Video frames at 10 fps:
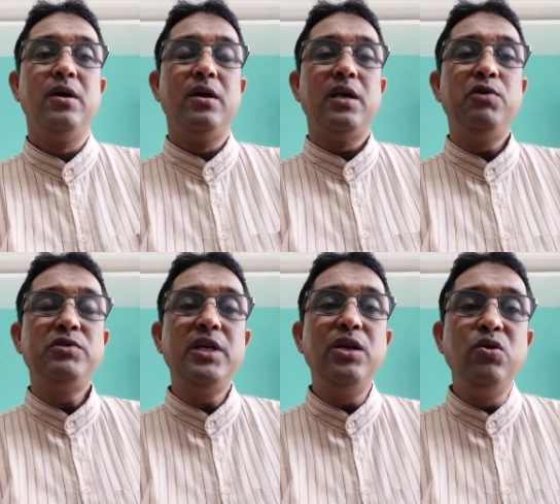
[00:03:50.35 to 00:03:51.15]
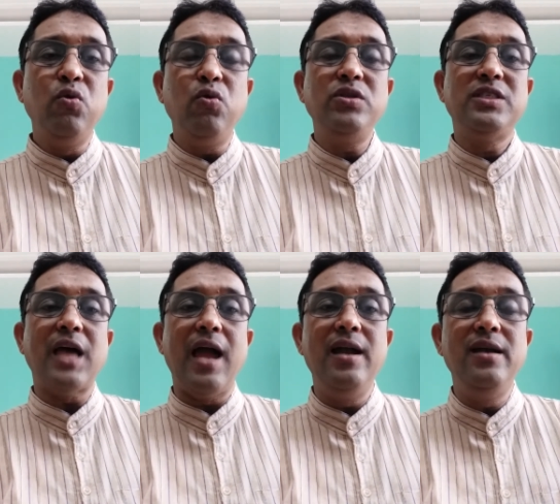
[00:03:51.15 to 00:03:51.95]
You see, no
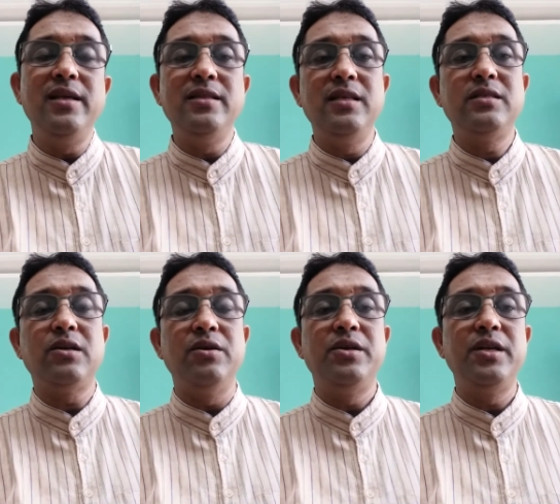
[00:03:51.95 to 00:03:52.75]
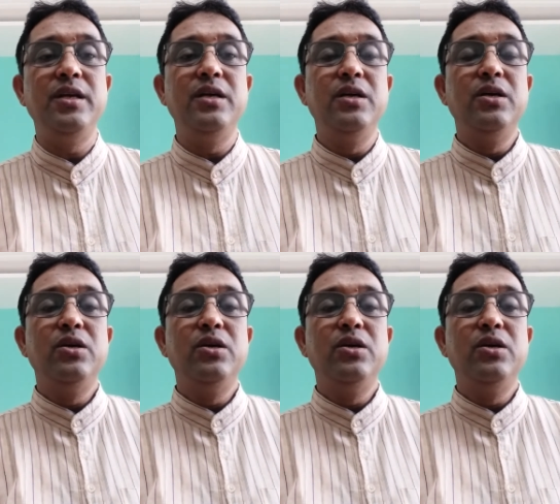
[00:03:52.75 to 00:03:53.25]
child in this country